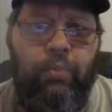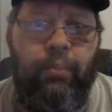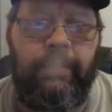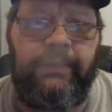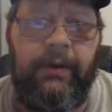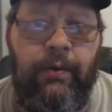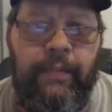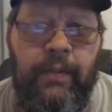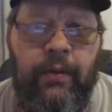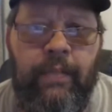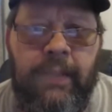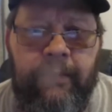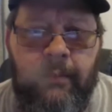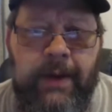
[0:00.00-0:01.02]
What's going
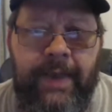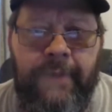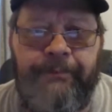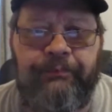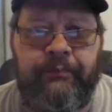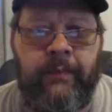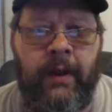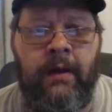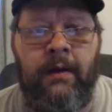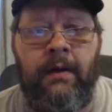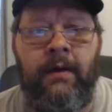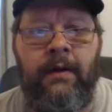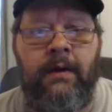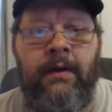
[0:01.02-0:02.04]
on, everybody?
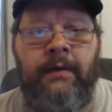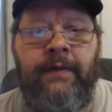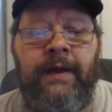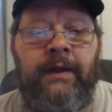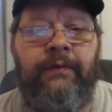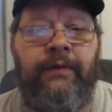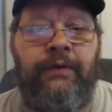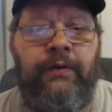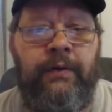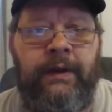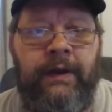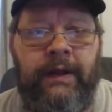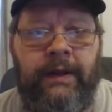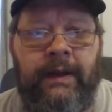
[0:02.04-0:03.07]
Thanks for
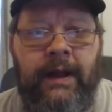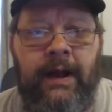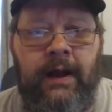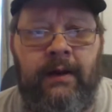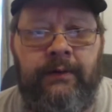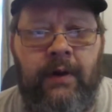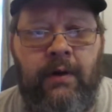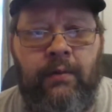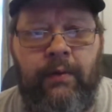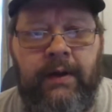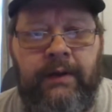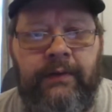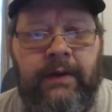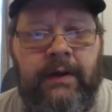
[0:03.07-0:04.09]
tuning in, as
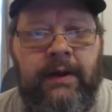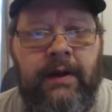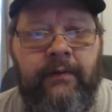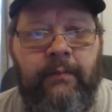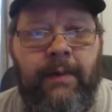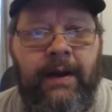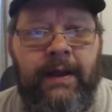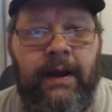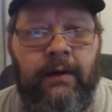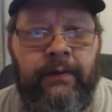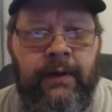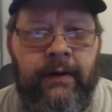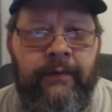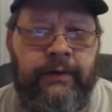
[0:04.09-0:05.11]
always. Thank you, everybody
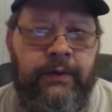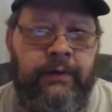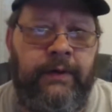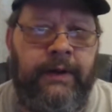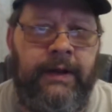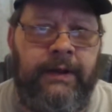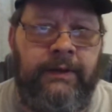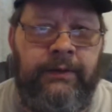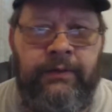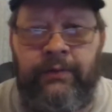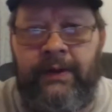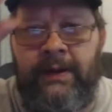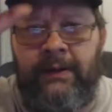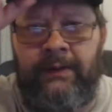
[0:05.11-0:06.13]
out there, for tuning in
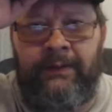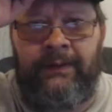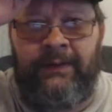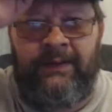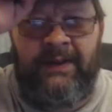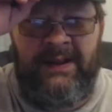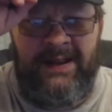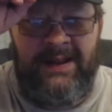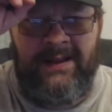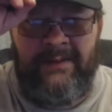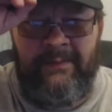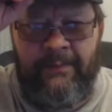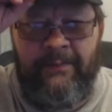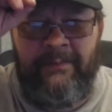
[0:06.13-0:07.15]
to NC
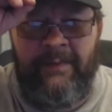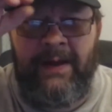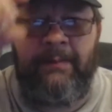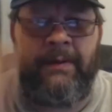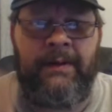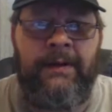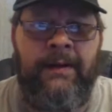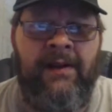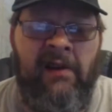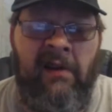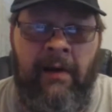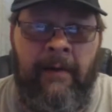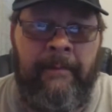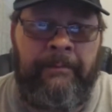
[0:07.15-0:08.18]
Vaping.
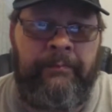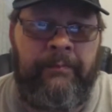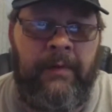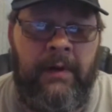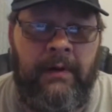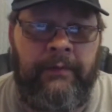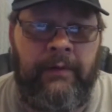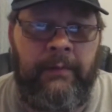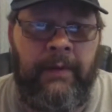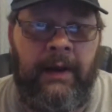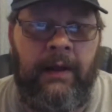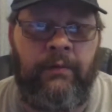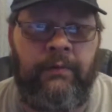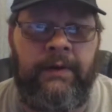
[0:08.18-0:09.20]
Uh, from the
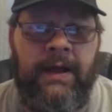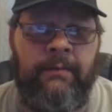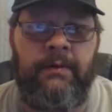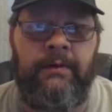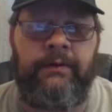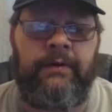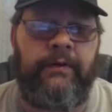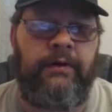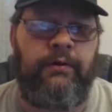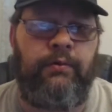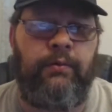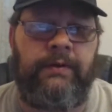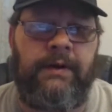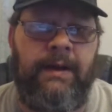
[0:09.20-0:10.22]
long timers to the
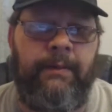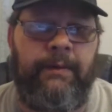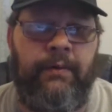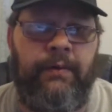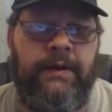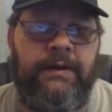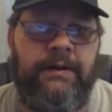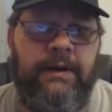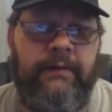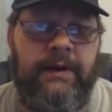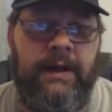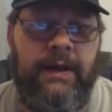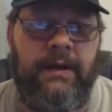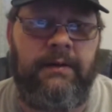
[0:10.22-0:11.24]
new ones climbing on each and
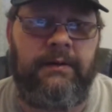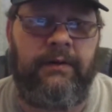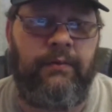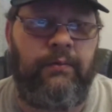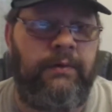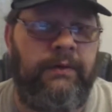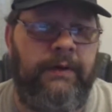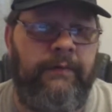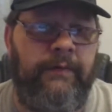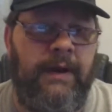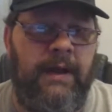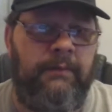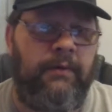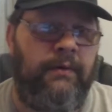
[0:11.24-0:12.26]
every day, to the ones that have
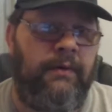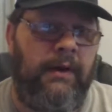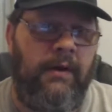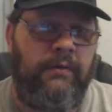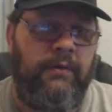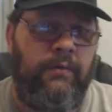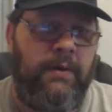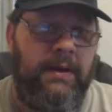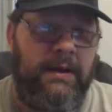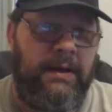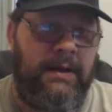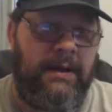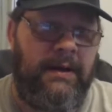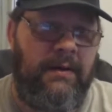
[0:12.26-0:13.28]
climbed on along the way
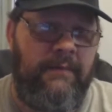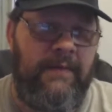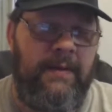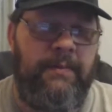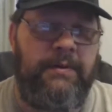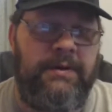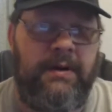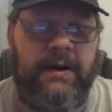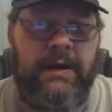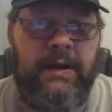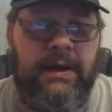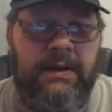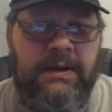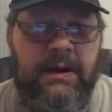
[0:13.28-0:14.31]
in our vaping journey.
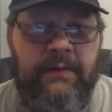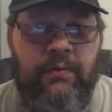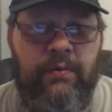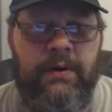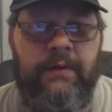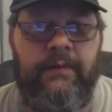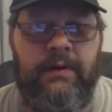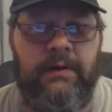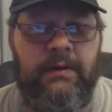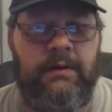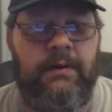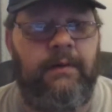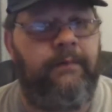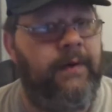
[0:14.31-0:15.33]
Each and every one of you
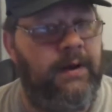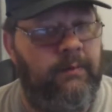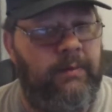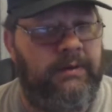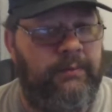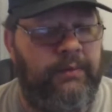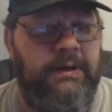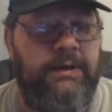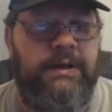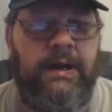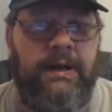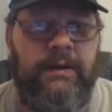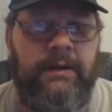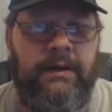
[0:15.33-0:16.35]
are very much
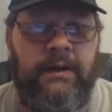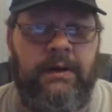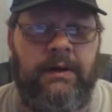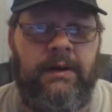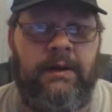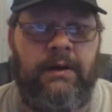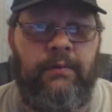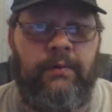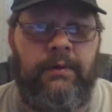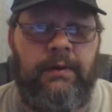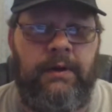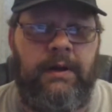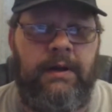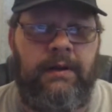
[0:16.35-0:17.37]
appreciated
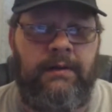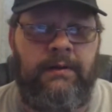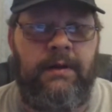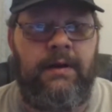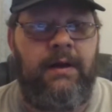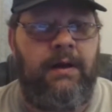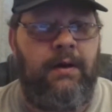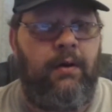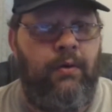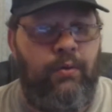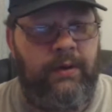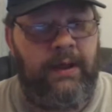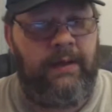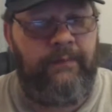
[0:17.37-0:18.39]
and
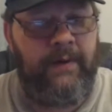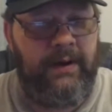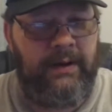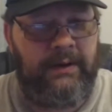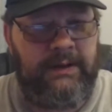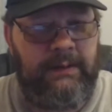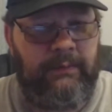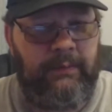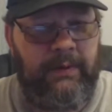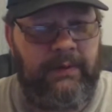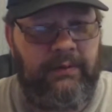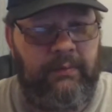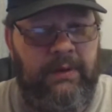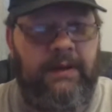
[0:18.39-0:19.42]
hold a very deep,
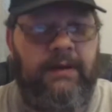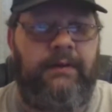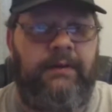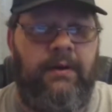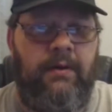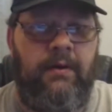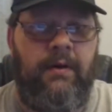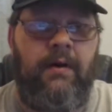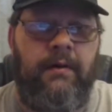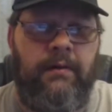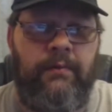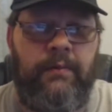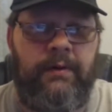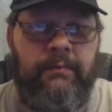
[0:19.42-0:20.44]
special place in our
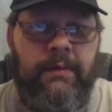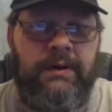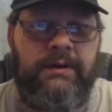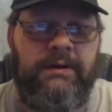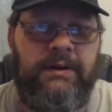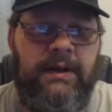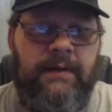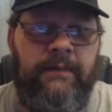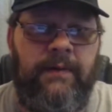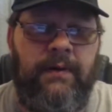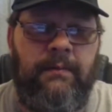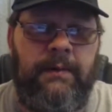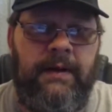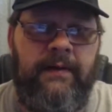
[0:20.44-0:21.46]
heart with much deep
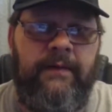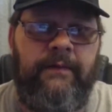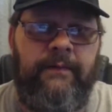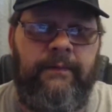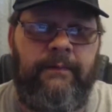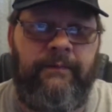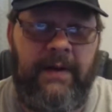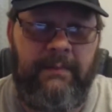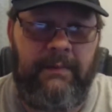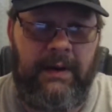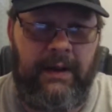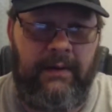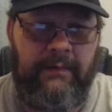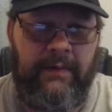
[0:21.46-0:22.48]
felt vape
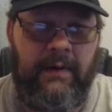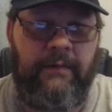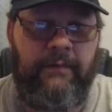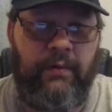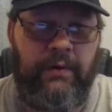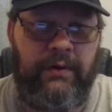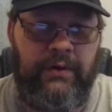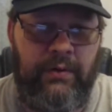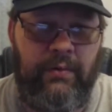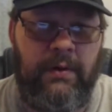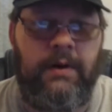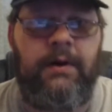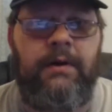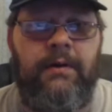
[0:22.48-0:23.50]
love for you.
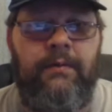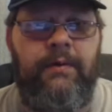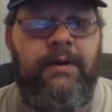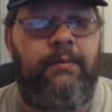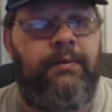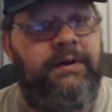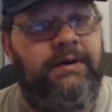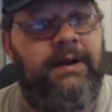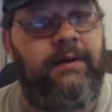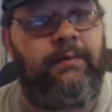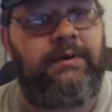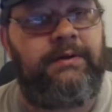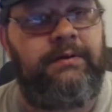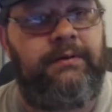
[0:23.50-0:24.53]
We appreciate
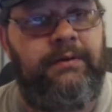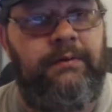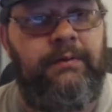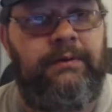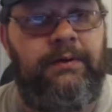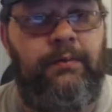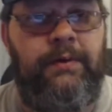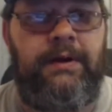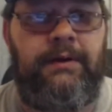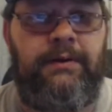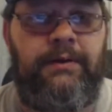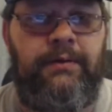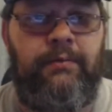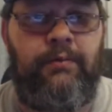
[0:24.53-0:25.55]
what you do so we can
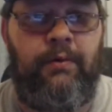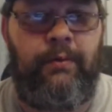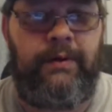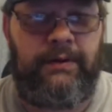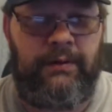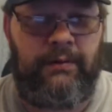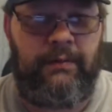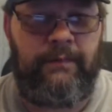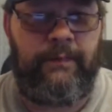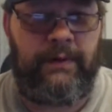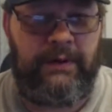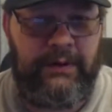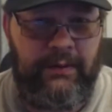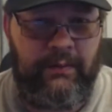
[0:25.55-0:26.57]
do what we do
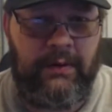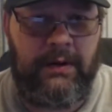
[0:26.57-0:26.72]
for you.